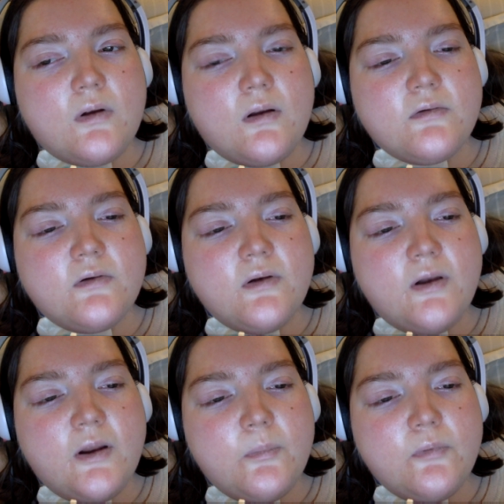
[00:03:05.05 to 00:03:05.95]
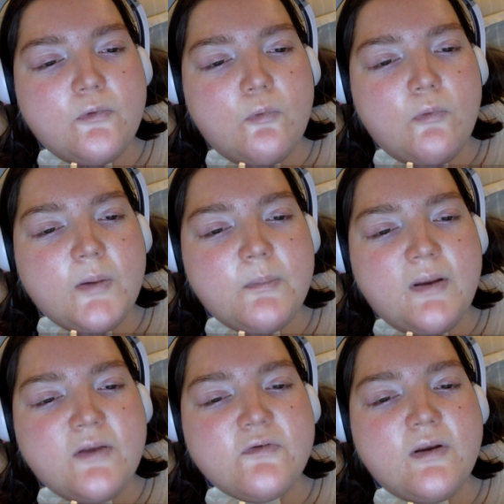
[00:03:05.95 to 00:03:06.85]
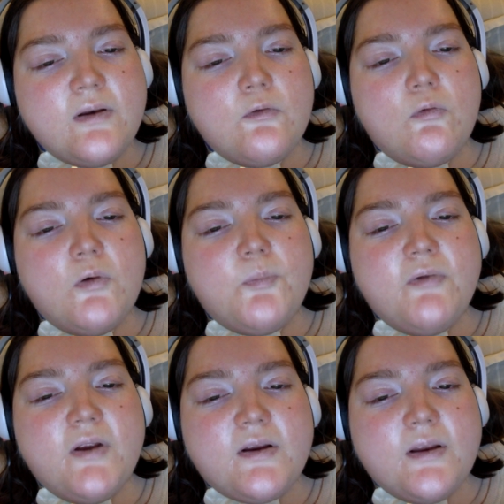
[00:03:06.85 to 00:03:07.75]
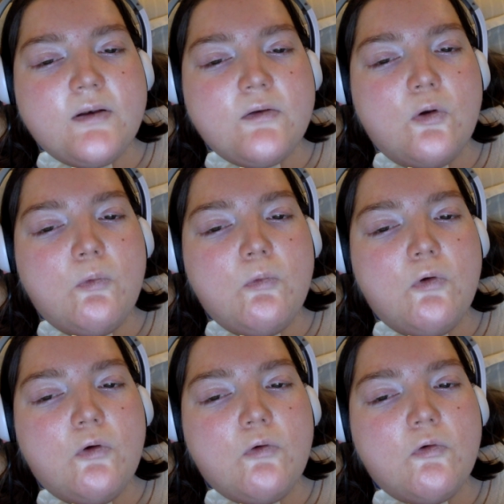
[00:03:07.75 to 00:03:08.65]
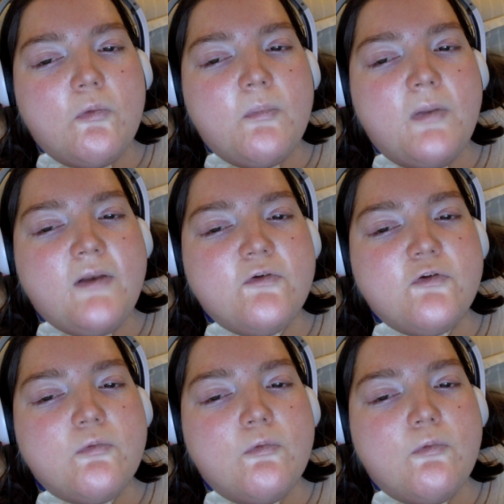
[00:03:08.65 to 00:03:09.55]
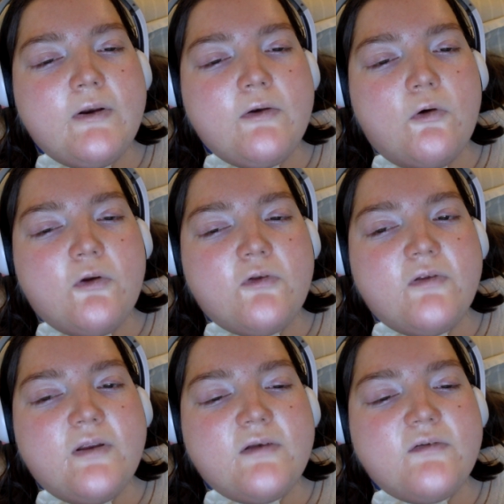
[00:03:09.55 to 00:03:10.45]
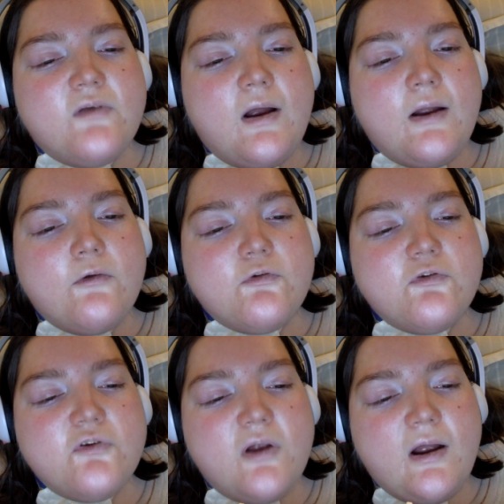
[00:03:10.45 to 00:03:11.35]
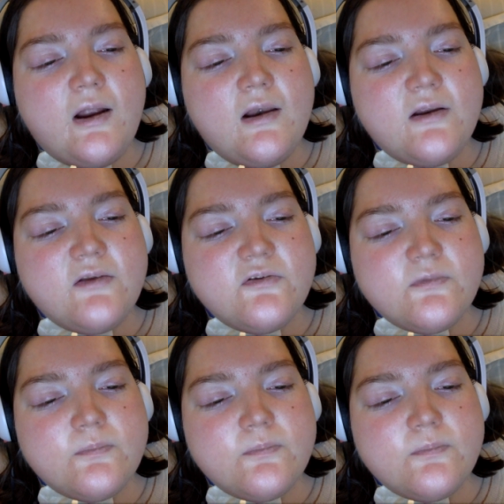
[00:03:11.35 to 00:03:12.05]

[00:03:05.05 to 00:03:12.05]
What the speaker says: and a nib going missing or breaking no longer means throwing out the entire stylus.